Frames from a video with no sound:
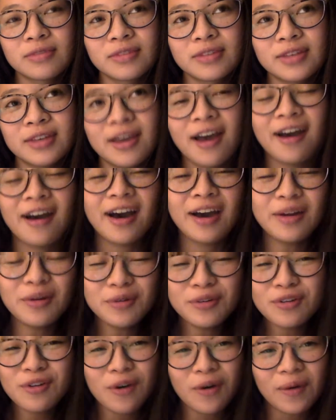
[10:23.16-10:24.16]
yeah, I
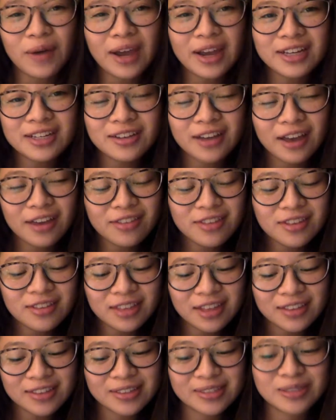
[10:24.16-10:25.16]
don't know. I think
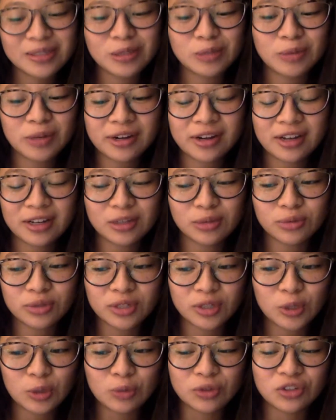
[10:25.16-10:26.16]
that this experience
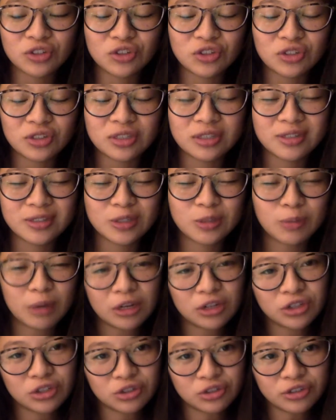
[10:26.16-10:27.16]
really was just
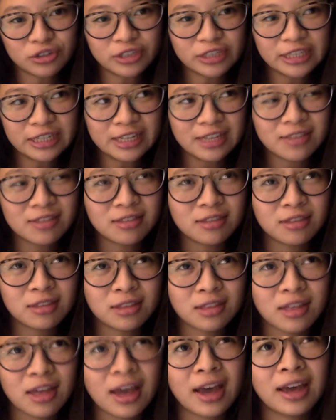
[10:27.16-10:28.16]
special in
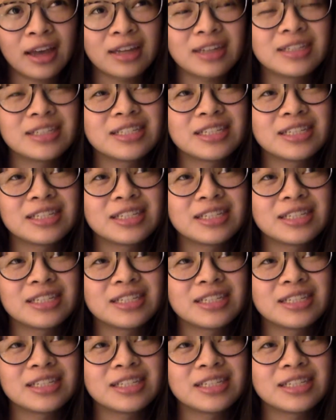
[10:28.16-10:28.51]
that,